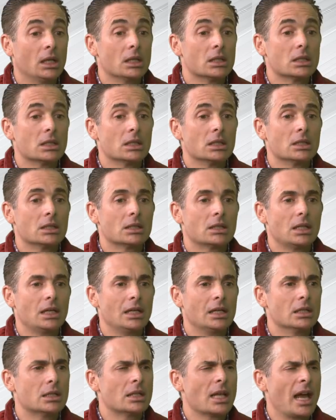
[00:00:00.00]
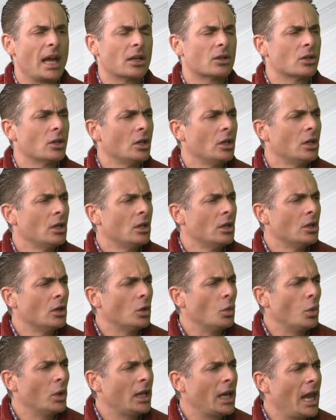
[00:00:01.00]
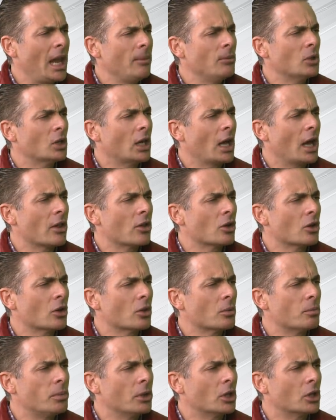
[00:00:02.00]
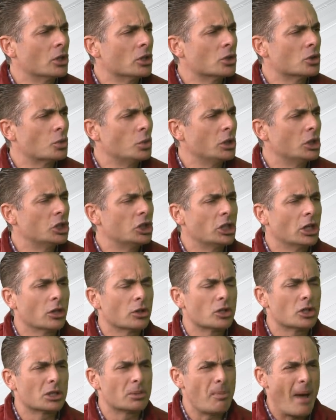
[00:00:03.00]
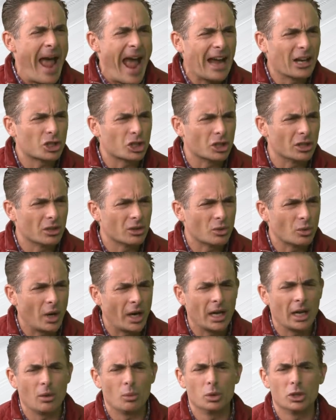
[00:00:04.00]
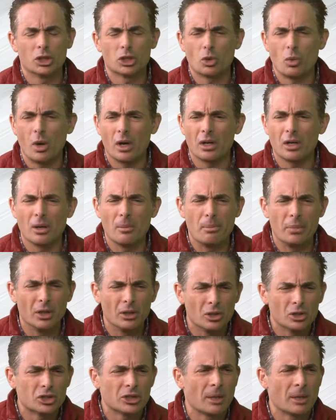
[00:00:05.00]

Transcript: is, is, is that we came together because we shared this passion, right? Mm-hmm. And we just wanted to build